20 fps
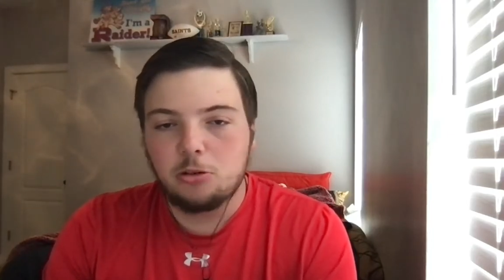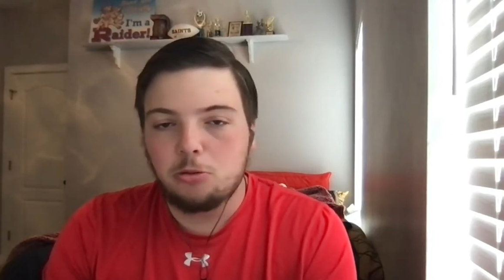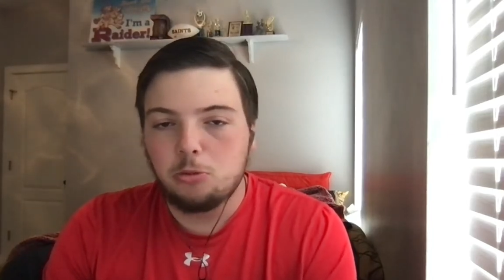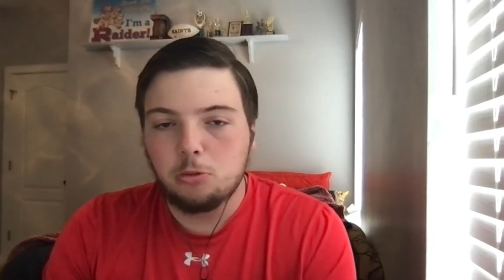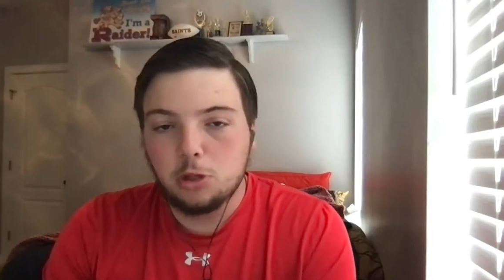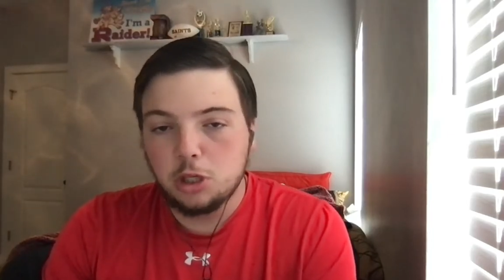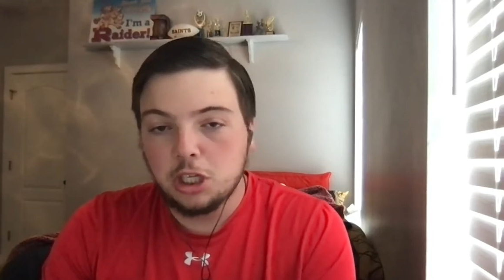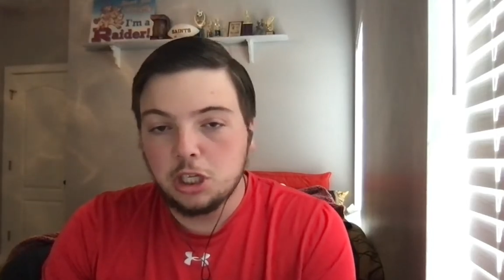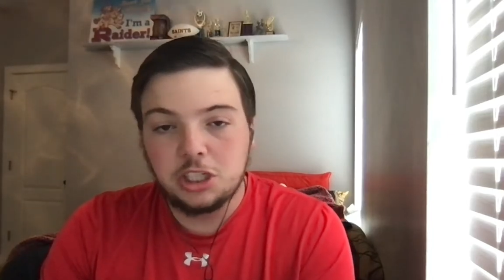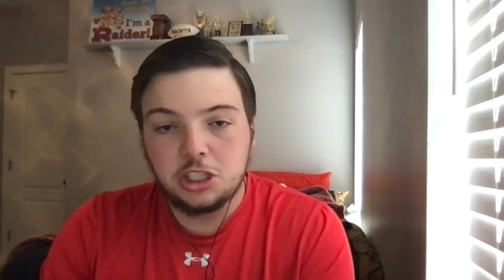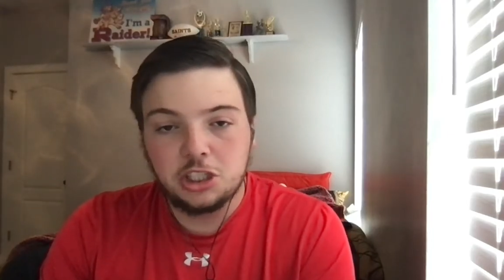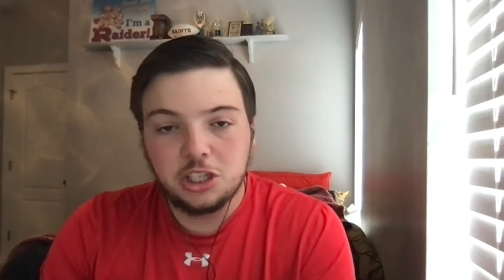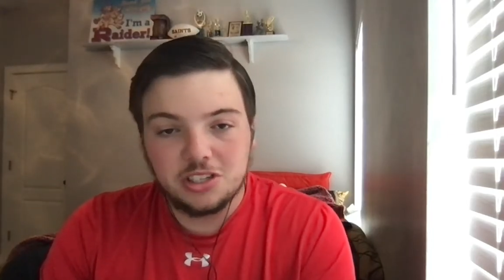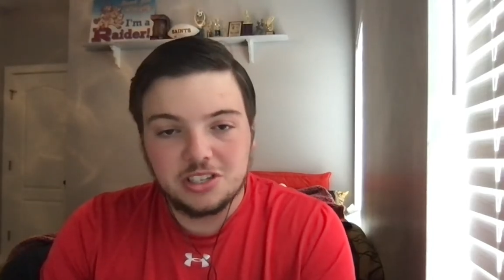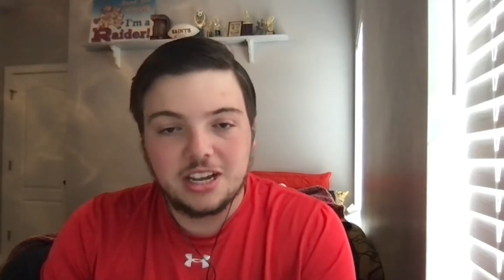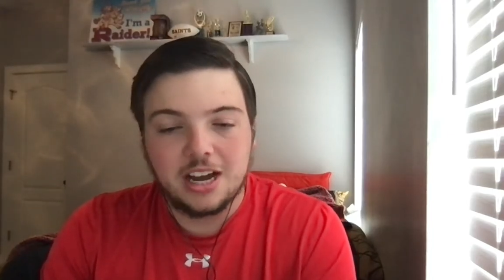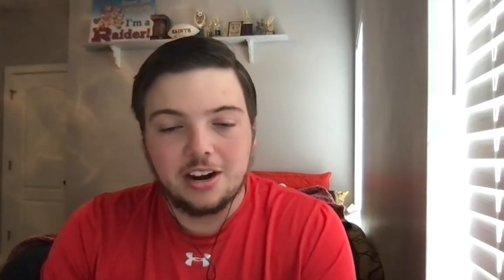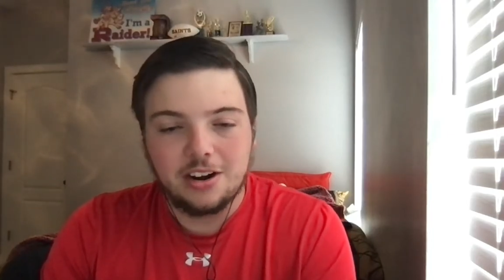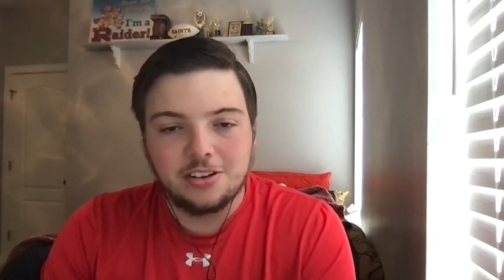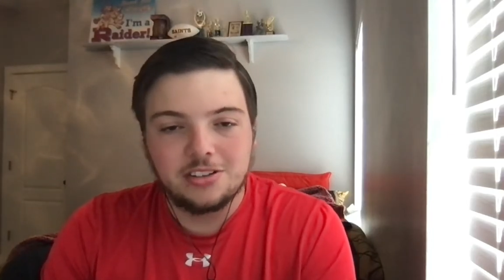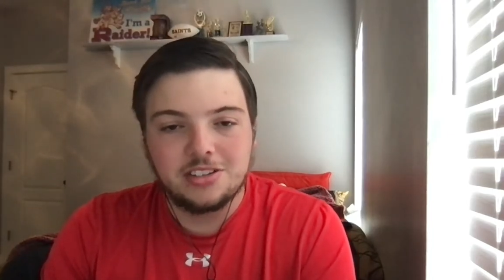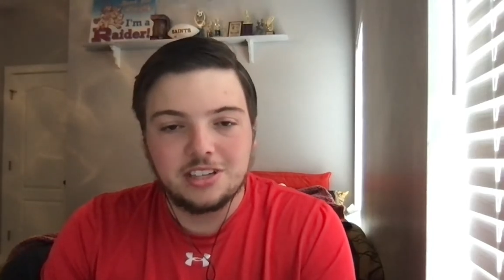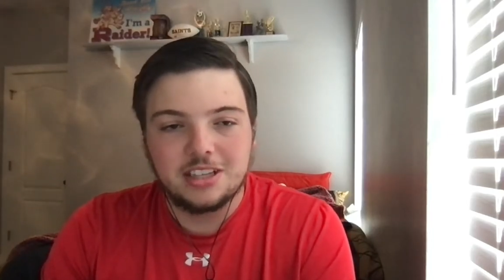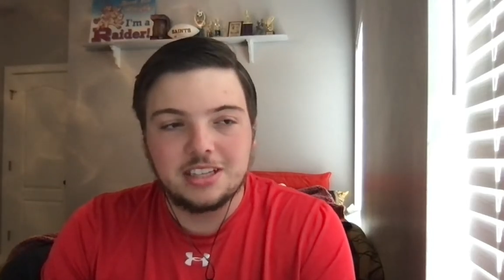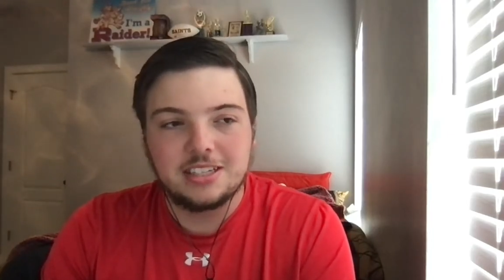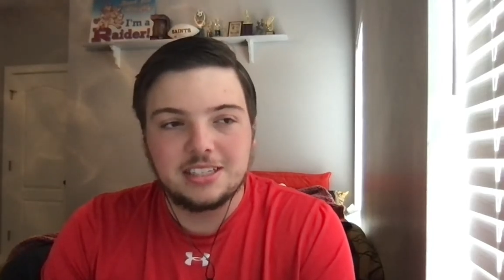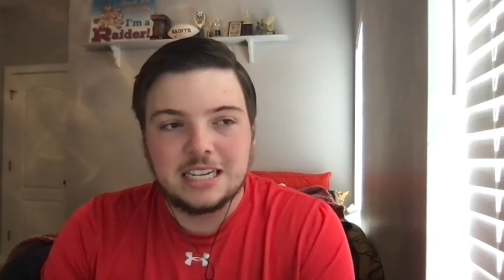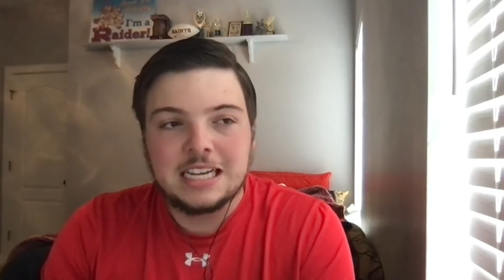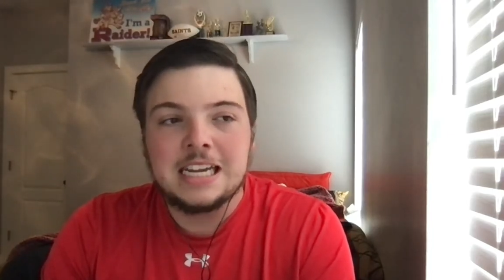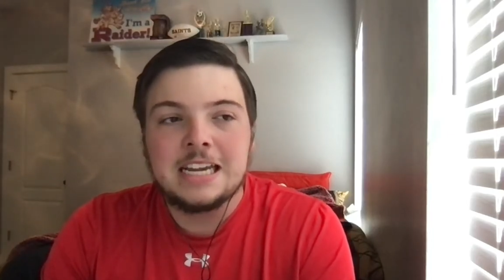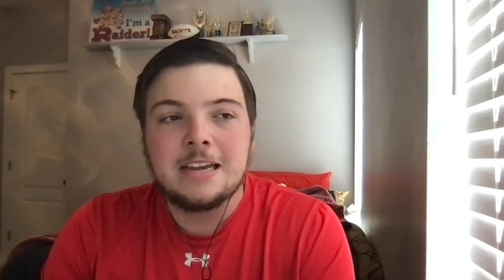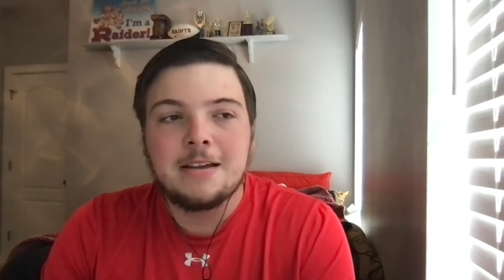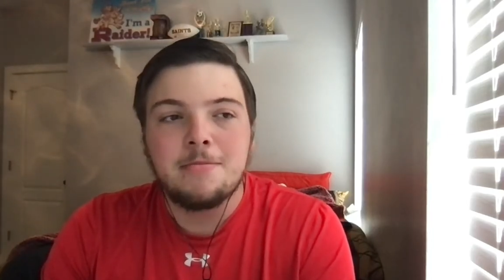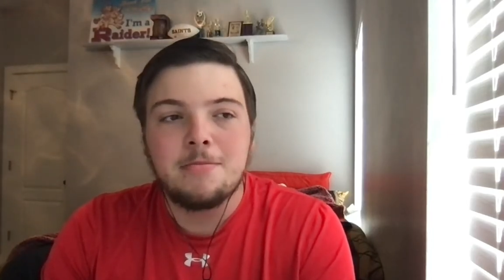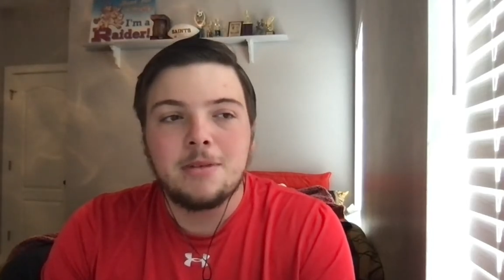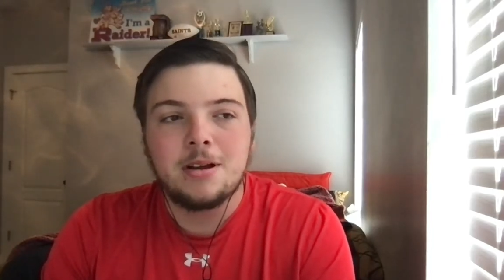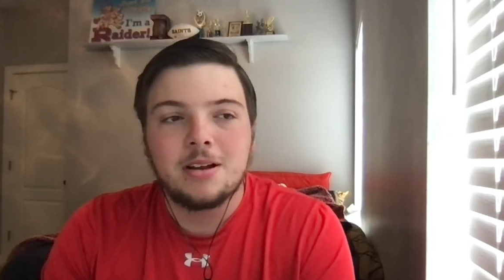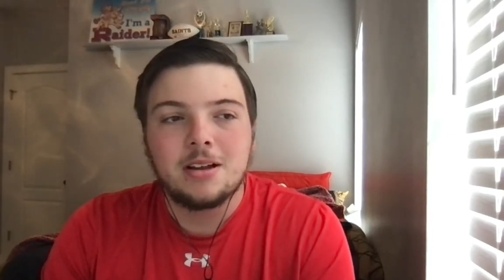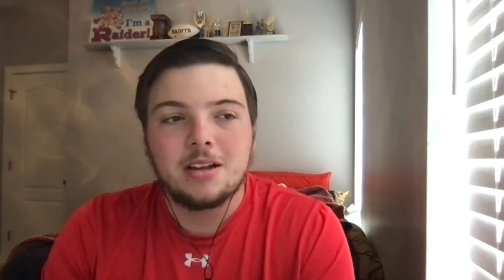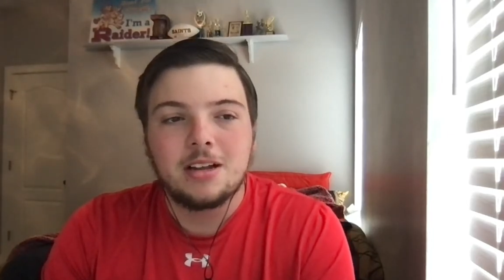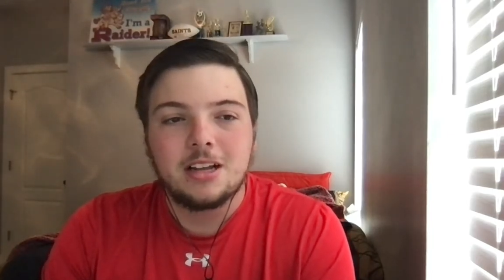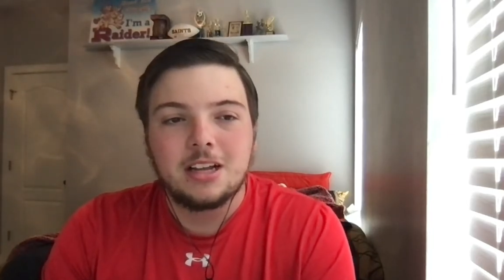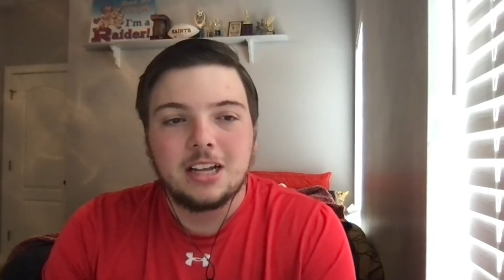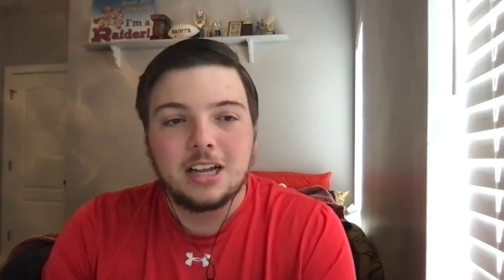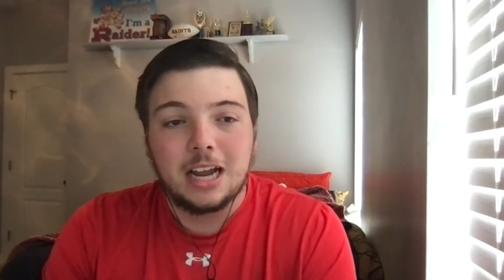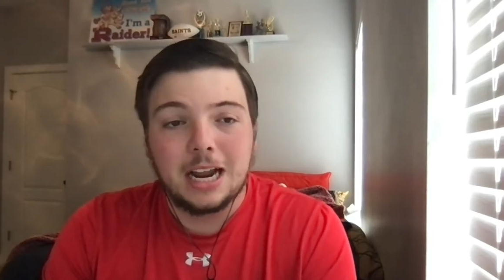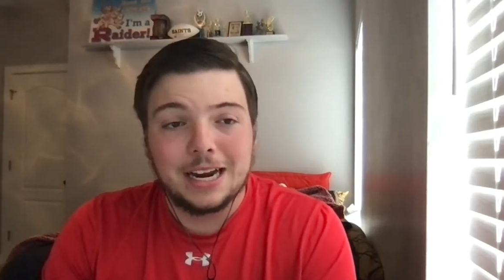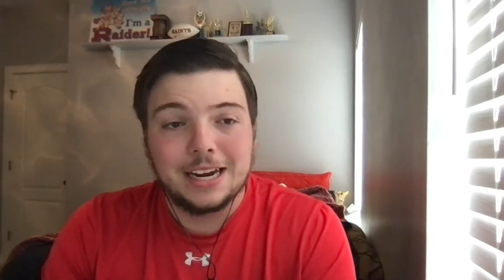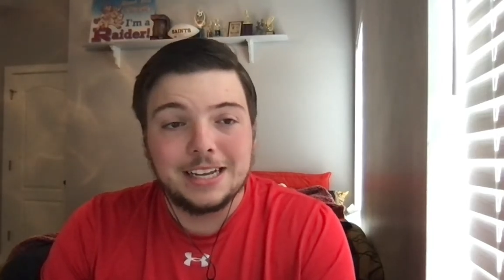he just got onto the team, and